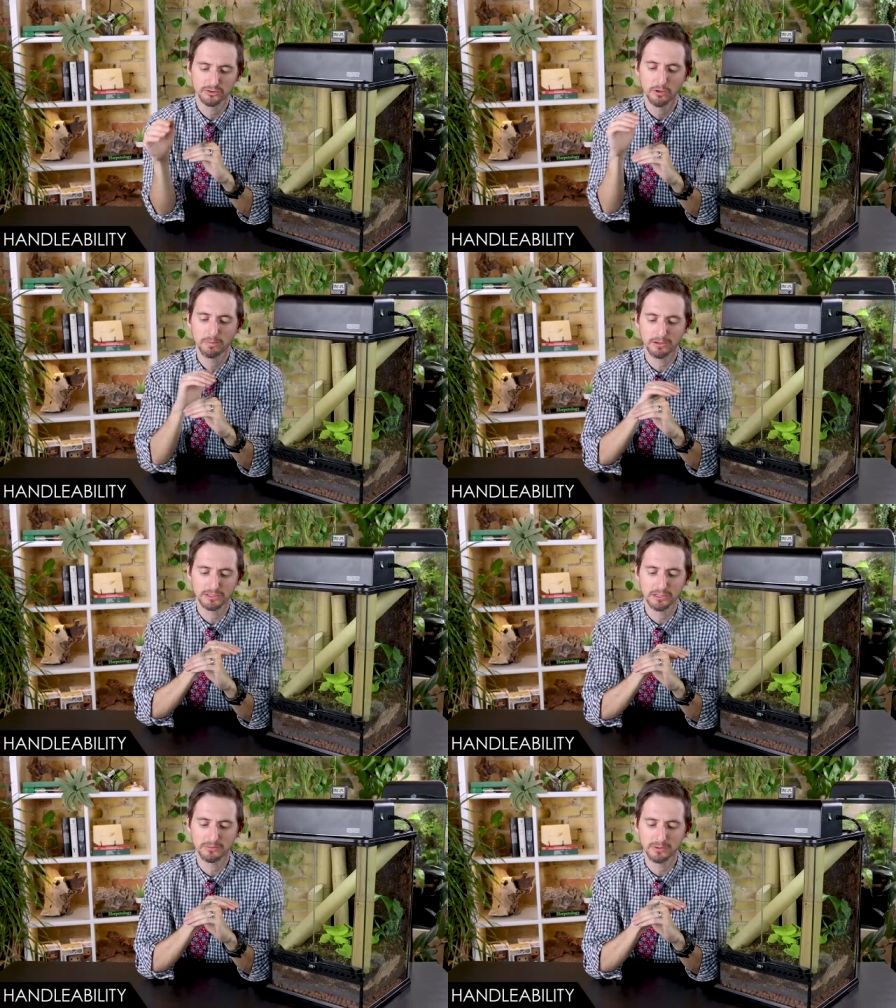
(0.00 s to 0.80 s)
are so
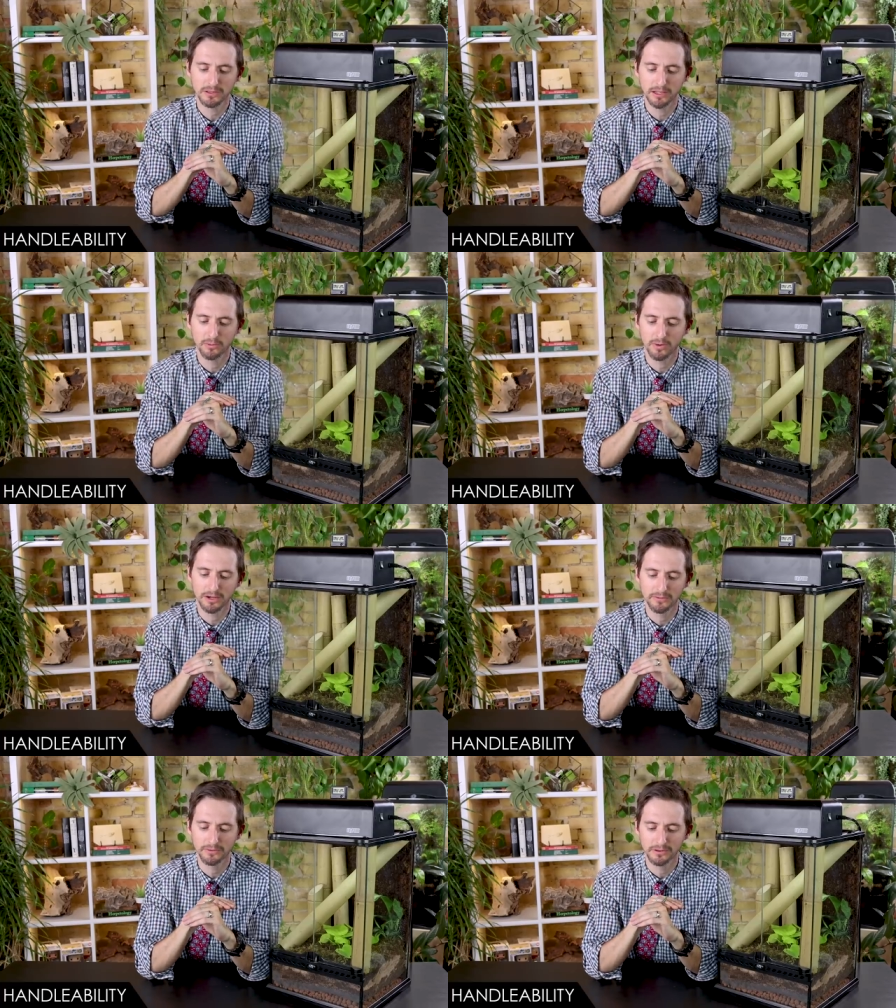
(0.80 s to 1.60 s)
personable and
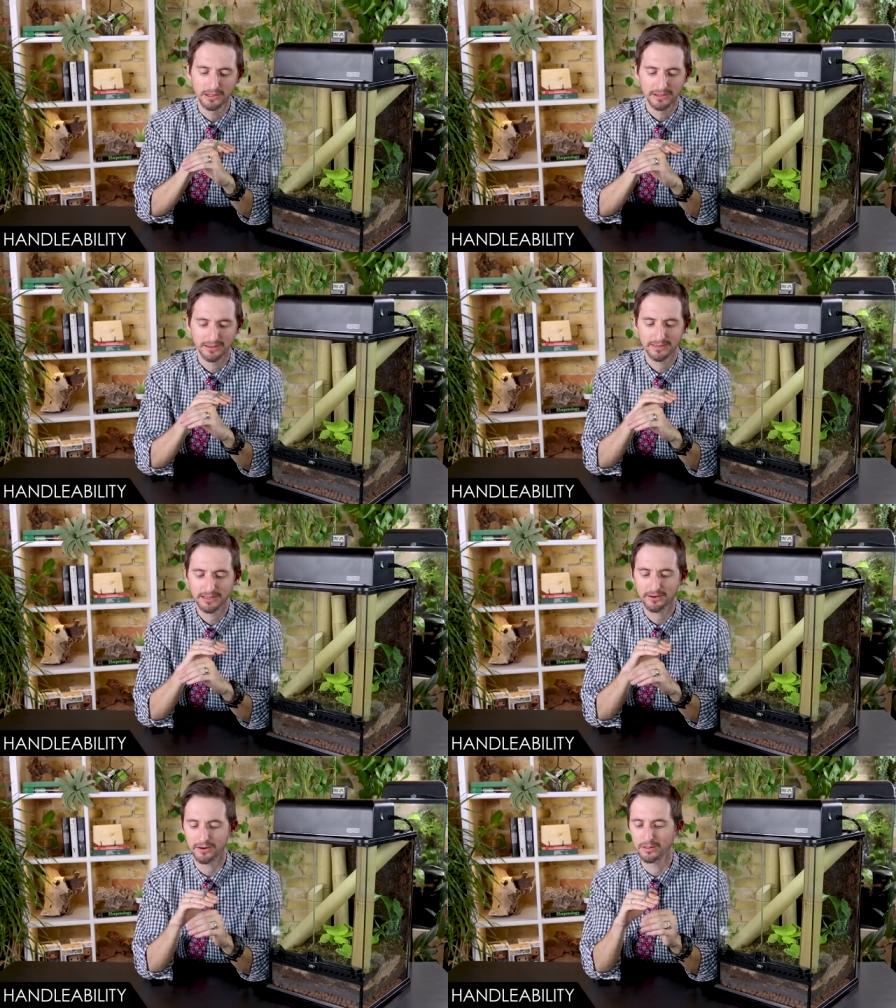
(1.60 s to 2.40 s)
wonderful that
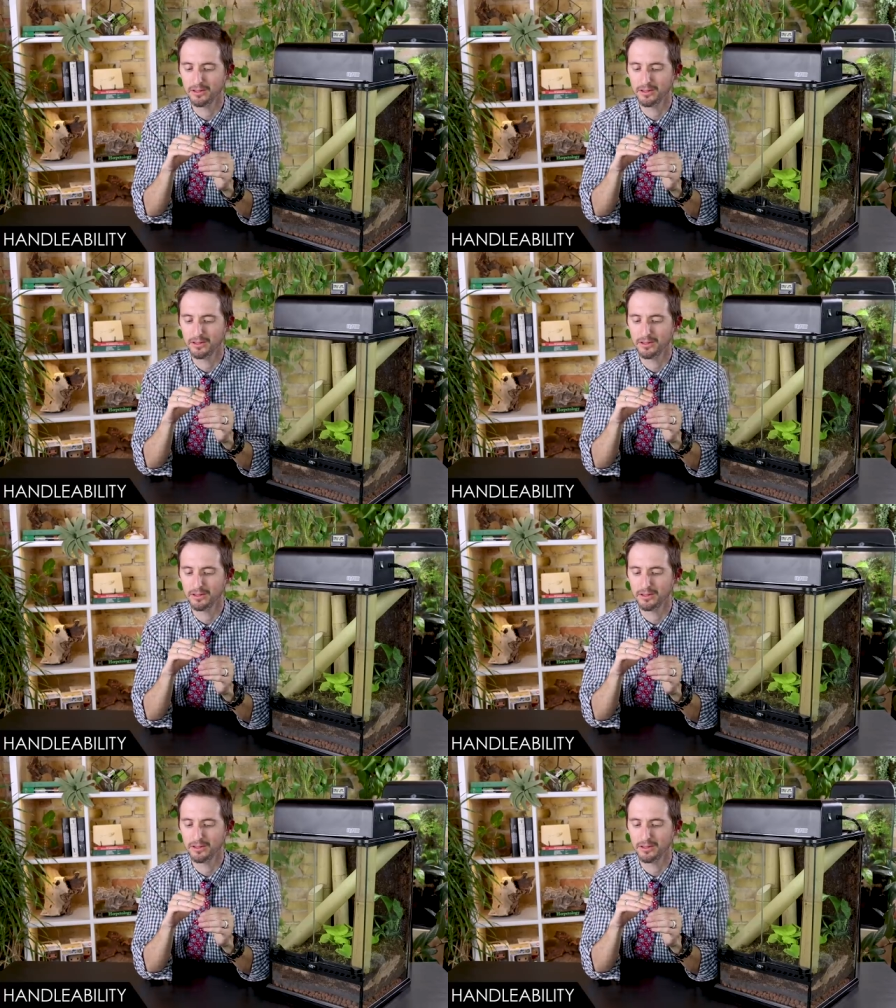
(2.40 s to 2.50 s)
there are